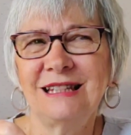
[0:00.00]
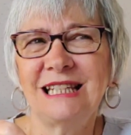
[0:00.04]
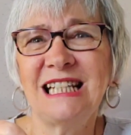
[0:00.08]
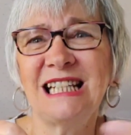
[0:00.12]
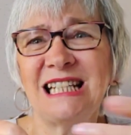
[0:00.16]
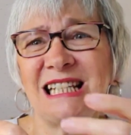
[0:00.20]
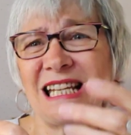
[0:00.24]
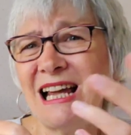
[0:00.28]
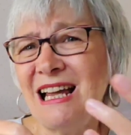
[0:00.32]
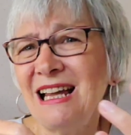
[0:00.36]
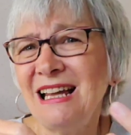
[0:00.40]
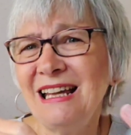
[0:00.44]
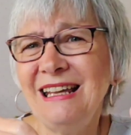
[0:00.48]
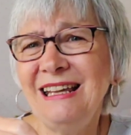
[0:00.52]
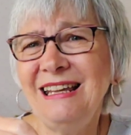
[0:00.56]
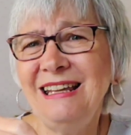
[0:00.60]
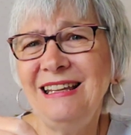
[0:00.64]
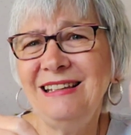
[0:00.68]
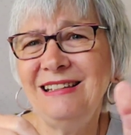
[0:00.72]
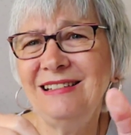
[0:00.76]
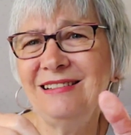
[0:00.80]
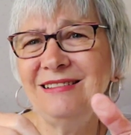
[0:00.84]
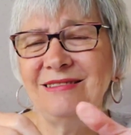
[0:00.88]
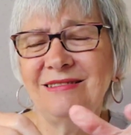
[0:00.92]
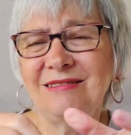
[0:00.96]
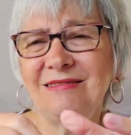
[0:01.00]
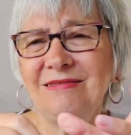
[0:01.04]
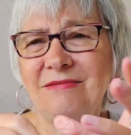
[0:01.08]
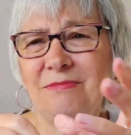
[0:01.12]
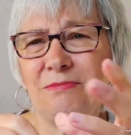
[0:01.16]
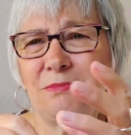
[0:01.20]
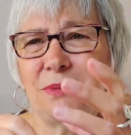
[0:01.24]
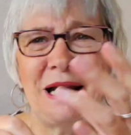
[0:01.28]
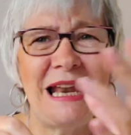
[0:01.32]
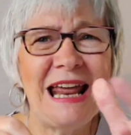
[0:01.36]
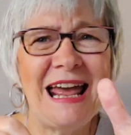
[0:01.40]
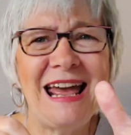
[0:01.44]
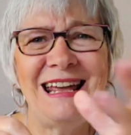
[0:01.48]
the dye
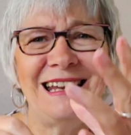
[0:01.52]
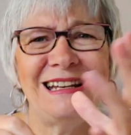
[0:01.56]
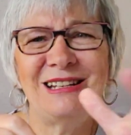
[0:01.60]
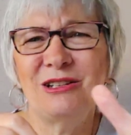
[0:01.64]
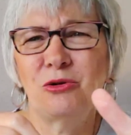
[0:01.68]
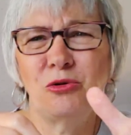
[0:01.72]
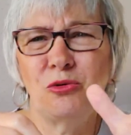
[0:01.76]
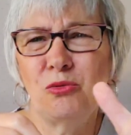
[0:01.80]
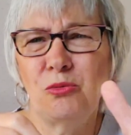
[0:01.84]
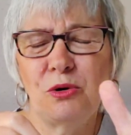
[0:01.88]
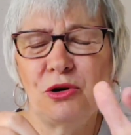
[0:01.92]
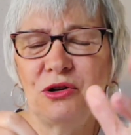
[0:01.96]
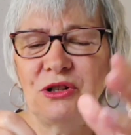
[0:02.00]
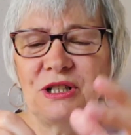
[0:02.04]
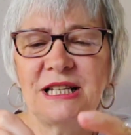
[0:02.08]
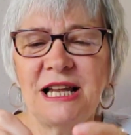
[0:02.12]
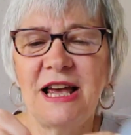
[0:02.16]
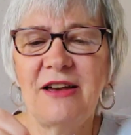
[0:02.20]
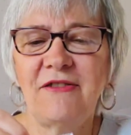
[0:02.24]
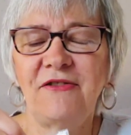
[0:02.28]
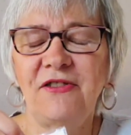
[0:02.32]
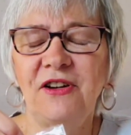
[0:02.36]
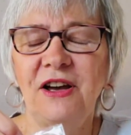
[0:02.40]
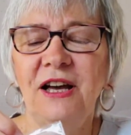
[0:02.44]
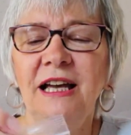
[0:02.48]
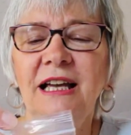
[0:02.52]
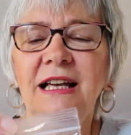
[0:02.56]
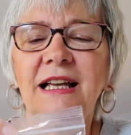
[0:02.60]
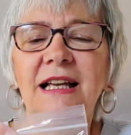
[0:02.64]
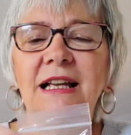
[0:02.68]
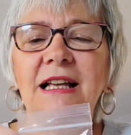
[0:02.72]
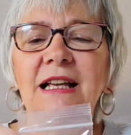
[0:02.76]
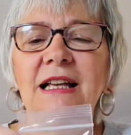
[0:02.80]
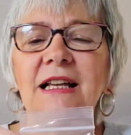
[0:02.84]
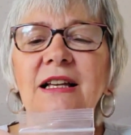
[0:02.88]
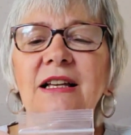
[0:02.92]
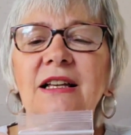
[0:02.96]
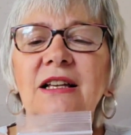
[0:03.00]
bled or whatever,
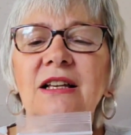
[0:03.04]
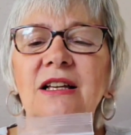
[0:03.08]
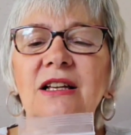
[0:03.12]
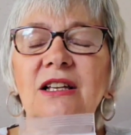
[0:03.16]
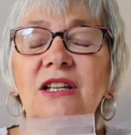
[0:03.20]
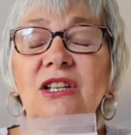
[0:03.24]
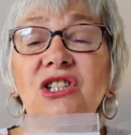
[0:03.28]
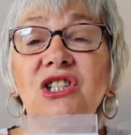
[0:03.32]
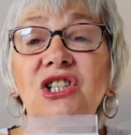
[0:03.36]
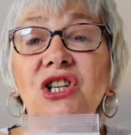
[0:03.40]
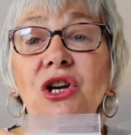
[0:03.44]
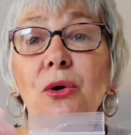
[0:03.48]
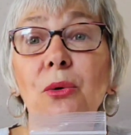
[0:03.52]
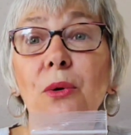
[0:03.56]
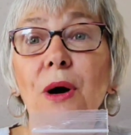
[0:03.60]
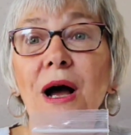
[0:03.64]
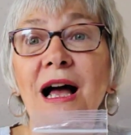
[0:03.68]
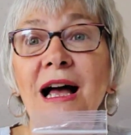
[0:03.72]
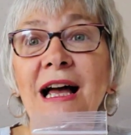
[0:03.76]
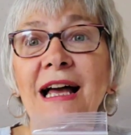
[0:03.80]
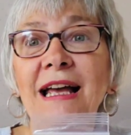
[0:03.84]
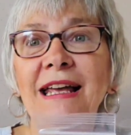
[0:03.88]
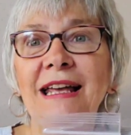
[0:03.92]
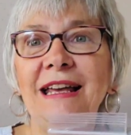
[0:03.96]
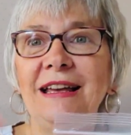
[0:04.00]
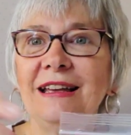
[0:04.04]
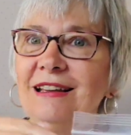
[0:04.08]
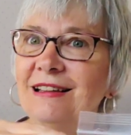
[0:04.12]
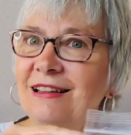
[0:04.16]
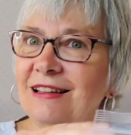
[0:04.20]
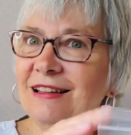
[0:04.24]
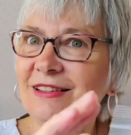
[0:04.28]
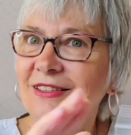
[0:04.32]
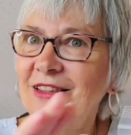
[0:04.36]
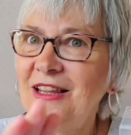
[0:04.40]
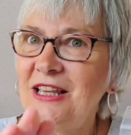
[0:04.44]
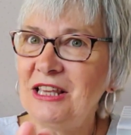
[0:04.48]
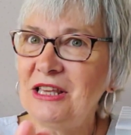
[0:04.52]
so
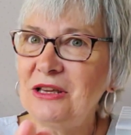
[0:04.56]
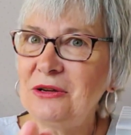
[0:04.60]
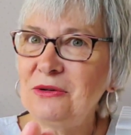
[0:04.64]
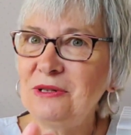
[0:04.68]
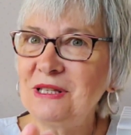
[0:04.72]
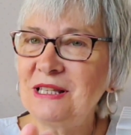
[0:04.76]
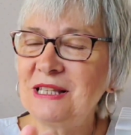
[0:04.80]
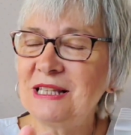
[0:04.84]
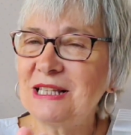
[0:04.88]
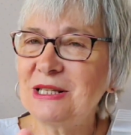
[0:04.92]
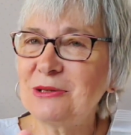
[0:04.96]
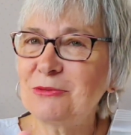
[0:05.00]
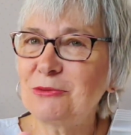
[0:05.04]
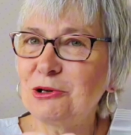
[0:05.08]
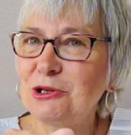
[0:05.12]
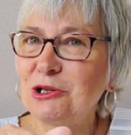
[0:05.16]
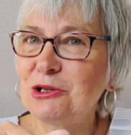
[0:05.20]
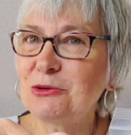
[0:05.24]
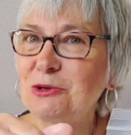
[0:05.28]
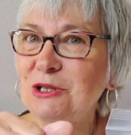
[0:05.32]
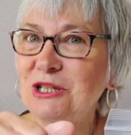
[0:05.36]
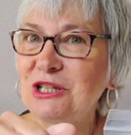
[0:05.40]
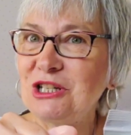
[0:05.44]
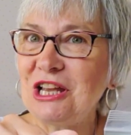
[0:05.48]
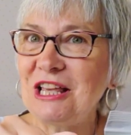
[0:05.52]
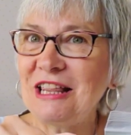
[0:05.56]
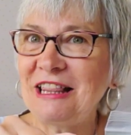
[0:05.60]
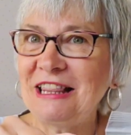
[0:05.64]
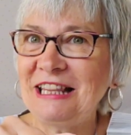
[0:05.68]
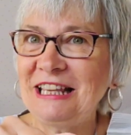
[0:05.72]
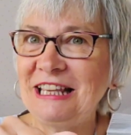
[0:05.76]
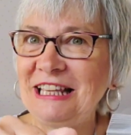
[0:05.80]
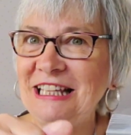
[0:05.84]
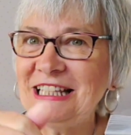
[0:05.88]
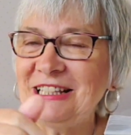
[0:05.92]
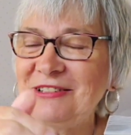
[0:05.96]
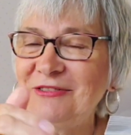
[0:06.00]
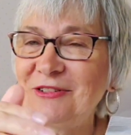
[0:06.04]
they use this word, which I
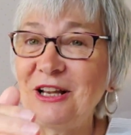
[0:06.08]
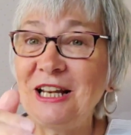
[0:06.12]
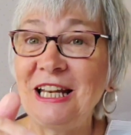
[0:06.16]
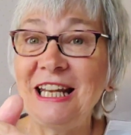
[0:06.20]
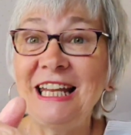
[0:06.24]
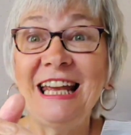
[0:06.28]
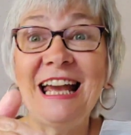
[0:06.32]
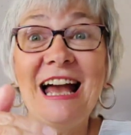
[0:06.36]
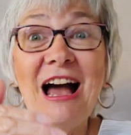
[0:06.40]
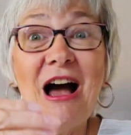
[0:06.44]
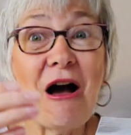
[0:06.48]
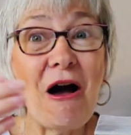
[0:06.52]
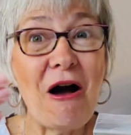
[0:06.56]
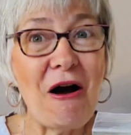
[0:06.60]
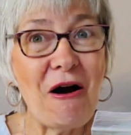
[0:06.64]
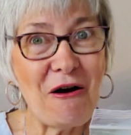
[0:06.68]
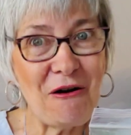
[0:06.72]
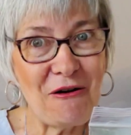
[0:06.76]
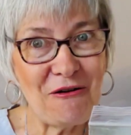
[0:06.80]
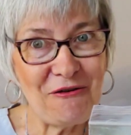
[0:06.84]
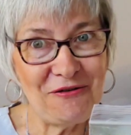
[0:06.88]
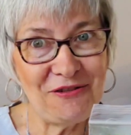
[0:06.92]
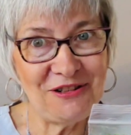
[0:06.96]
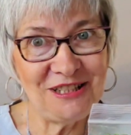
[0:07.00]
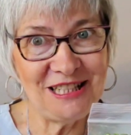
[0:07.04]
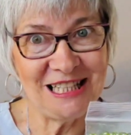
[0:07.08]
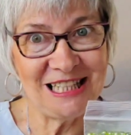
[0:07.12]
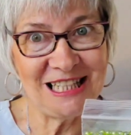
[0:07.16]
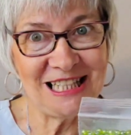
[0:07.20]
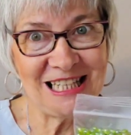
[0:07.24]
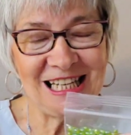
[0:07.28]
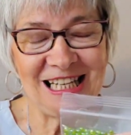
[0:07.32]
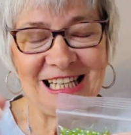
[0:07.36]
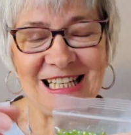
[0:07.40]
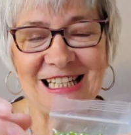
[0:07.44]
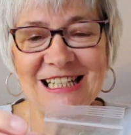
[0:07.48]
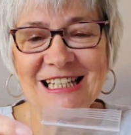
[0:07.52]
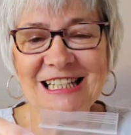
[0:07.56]
think is funny,
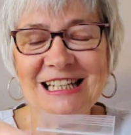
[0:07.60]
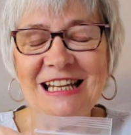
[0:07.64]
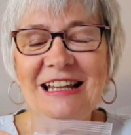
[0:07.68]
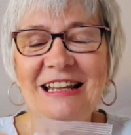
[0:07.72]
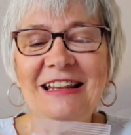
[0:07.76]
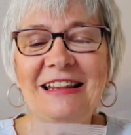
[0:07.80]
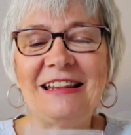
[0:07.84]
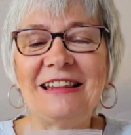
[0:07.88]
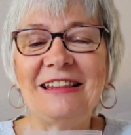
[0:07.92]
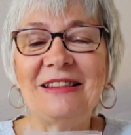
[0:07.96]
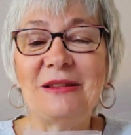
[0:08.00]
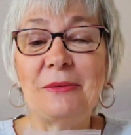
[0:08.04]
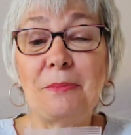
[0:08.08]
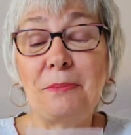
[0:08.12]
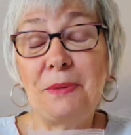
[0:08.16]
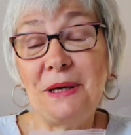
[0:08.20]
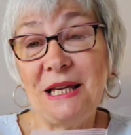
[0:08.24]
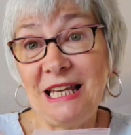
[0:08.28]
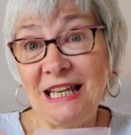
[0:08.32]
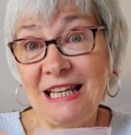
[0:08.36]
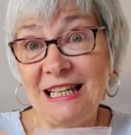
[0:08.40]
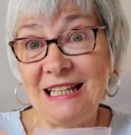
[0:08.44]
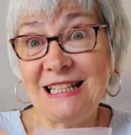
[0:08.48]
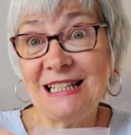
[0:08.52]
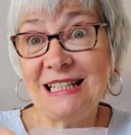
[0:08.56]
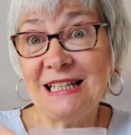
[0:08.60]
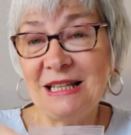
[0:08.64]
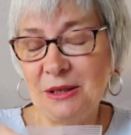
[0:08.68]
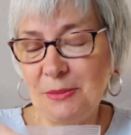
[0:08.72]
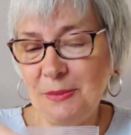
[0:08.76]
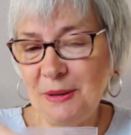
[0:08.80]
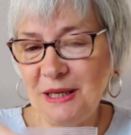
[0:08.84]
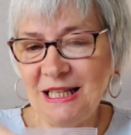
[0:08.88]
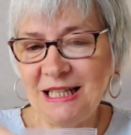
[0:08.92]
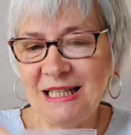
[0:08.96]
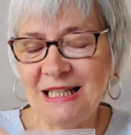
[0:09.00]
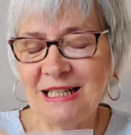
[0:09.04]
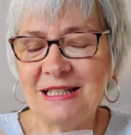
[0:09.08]
harvested the beads and the
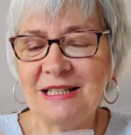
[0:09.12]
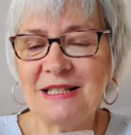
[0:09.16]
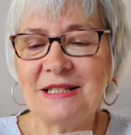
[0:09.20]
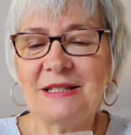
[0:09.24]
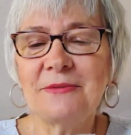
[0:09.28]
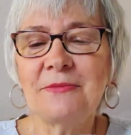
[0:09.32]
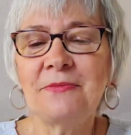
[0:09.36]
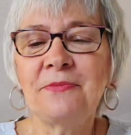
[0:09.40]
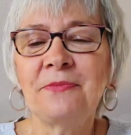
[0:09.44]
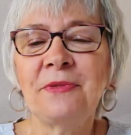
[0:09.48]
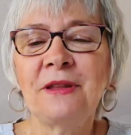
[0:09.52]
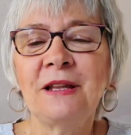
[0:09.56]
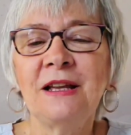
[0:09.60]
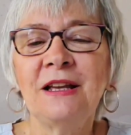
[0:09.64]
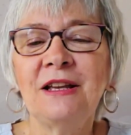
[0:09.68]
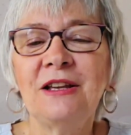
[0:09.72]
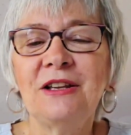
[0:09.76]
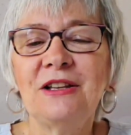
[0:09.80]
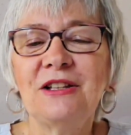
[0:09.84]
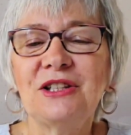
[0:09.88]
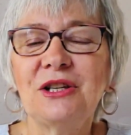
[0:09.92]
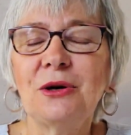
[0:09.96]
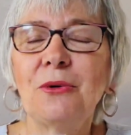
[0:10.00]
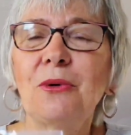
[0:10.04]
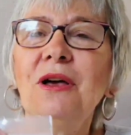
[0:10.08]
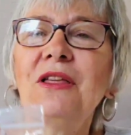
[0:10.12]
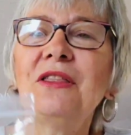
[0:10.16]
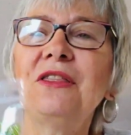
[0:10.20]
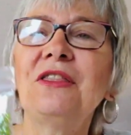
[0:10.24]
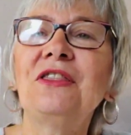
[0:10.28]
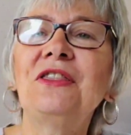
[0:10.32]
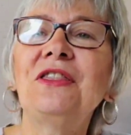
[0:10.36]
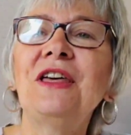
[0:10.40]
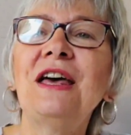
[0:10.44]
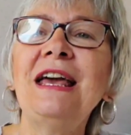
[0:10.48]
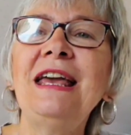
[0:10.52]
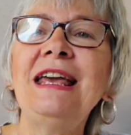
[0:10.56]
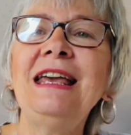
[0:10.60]
buttons. So
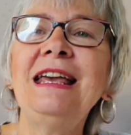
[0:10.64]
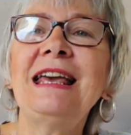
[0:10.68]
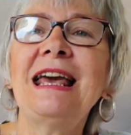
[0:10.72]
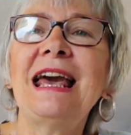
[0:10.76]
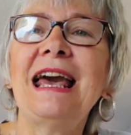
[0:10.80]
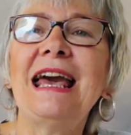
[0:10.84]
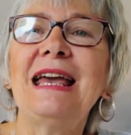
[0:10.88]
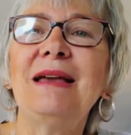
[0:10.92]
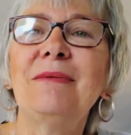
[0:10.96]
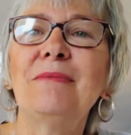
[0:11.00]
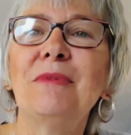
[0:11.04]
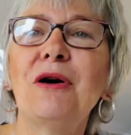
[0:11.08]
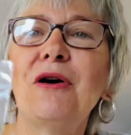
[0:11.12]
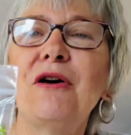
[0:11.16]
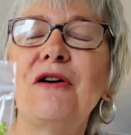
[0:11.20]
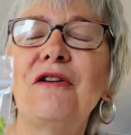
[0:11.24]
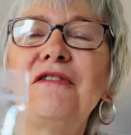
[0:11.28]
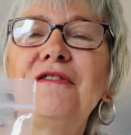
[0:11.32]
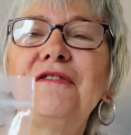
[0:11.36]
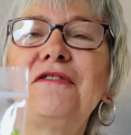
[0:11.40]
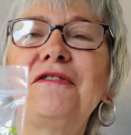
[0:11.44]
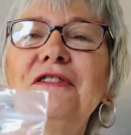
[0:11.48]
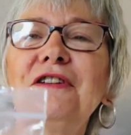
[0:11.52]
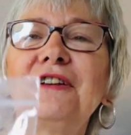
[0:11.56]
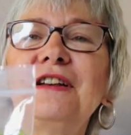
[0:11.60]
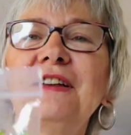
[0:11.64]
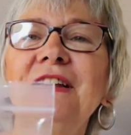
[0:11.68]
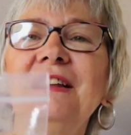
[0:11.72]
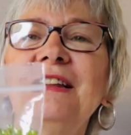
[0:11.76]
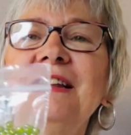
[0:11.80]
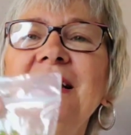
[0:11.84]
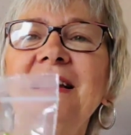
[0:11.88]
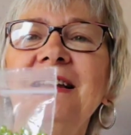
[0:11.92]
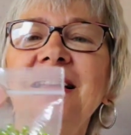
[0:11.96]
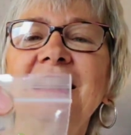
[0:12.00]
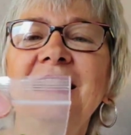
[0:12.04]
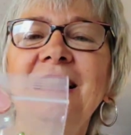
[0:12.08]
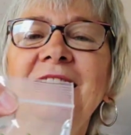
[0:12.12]
they came off
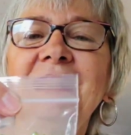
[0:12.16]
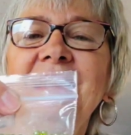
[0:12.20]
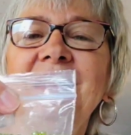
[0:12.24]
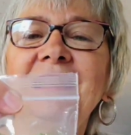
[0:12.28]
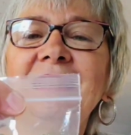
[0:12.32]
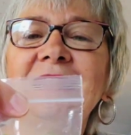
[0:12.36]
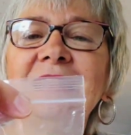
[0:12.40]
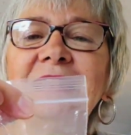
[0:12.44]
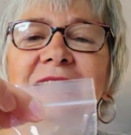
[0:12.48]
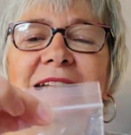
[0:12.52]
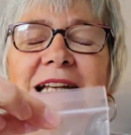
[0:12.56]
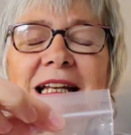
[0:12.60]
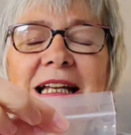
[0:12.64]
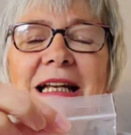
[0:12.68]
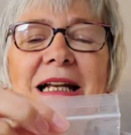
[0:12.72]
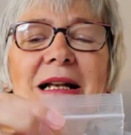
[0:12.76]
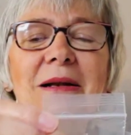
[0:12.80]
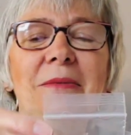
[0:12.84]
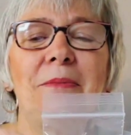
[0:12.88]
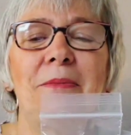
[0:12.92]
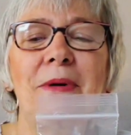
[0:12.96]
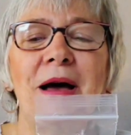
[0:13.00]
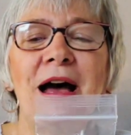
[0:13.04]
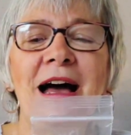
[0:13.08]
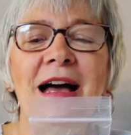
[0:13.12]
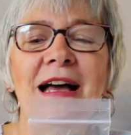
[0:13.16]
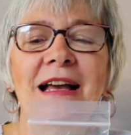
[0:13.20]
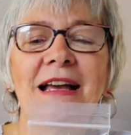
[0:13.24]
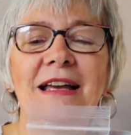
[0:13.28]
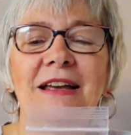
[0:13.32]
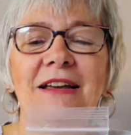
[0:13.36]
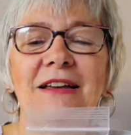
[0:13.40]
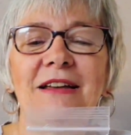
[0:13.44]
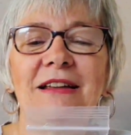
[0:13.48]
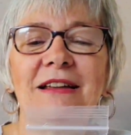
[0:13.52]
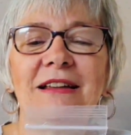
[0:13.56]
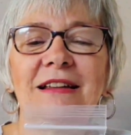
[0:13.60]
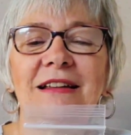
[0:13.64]
a little bag